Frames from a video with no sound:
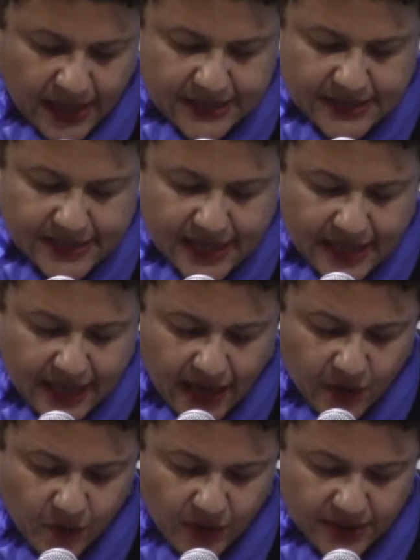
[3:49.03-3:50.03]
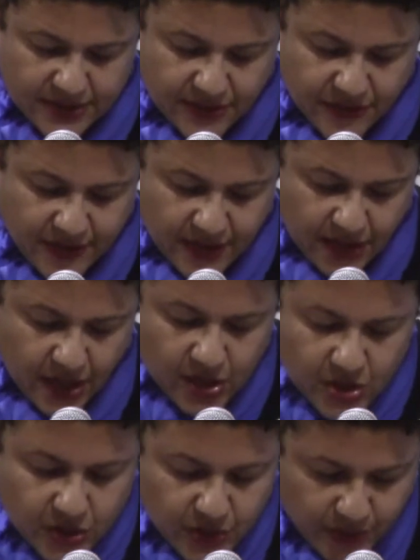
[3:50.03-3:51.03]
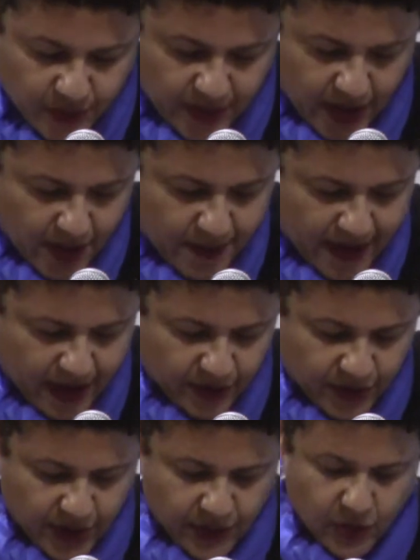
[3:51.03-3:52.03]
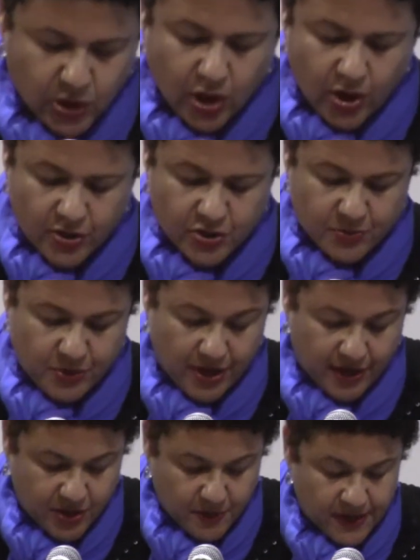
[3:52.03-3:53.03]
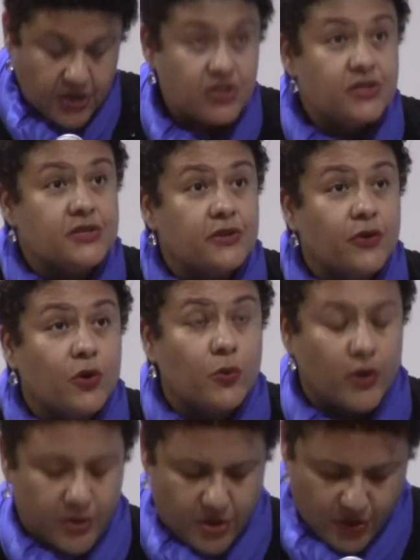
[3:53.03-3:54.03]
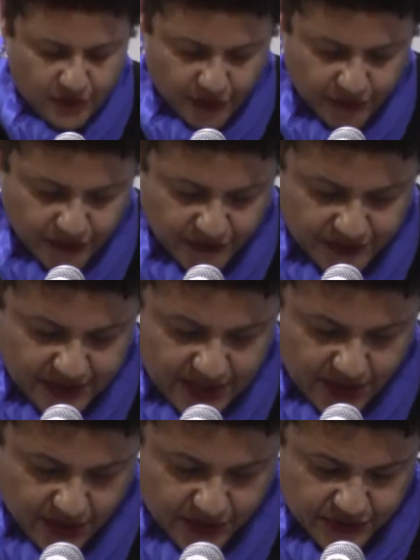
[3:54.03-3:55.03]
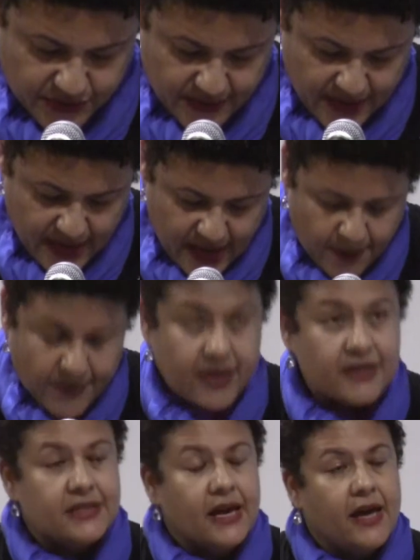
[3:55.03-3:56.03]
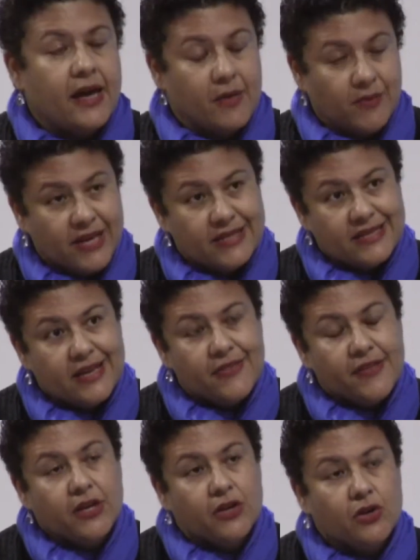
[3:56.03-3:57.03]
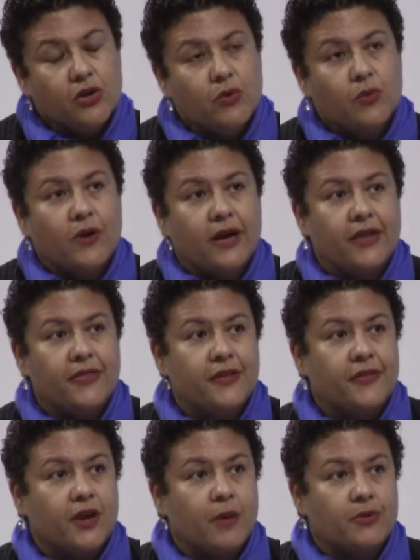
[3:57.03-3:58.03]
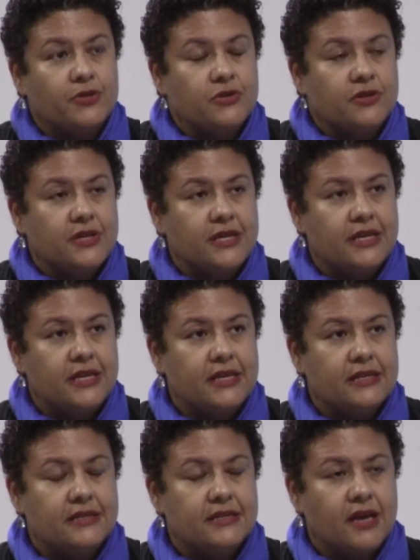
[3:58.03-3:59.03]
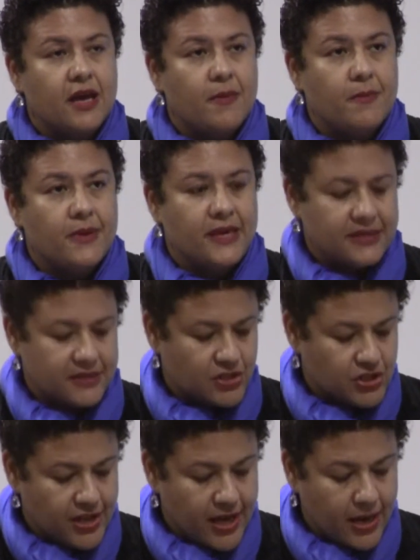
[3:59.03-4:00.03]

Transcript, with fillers: Today, I want to think anew about the large preoccupations of her work over fifty years. Because, I, and when I say think anew and why I think the opportunity is, um, is such an